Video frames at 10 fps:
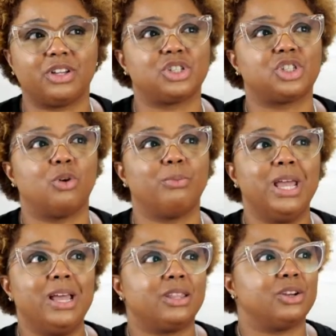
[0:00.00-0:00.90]
There's
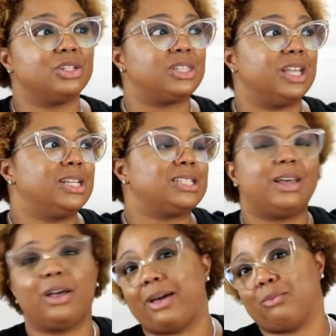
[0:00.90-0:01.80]
things
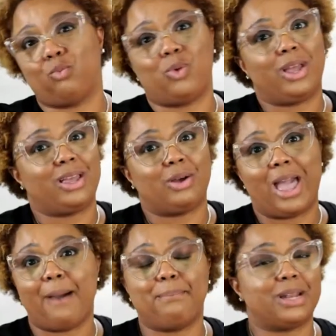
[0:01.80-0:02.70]
that
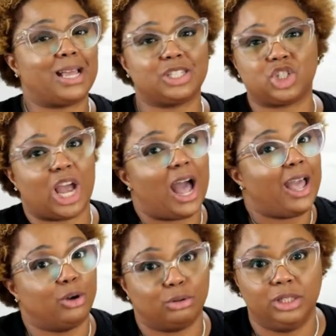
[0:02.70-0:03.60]
happen as a
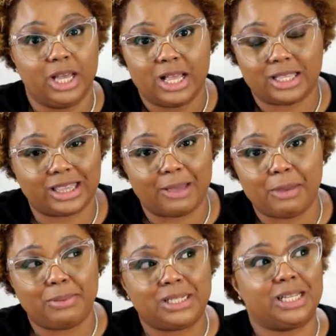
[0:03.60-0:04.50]
child that
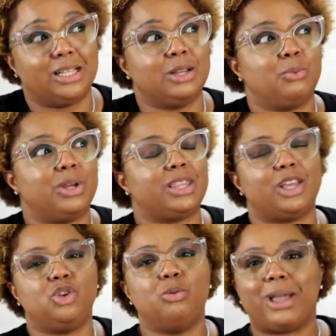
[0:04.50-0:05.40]
they may be dealing with
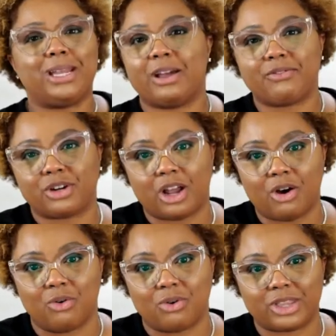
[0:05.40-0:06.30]
that you may never
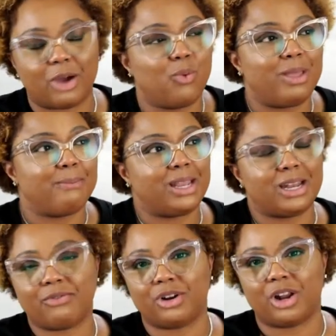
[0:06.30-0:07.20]
know, that we
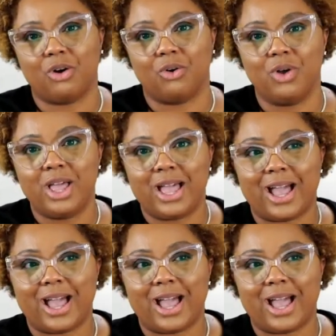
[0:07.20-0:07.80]
may never know.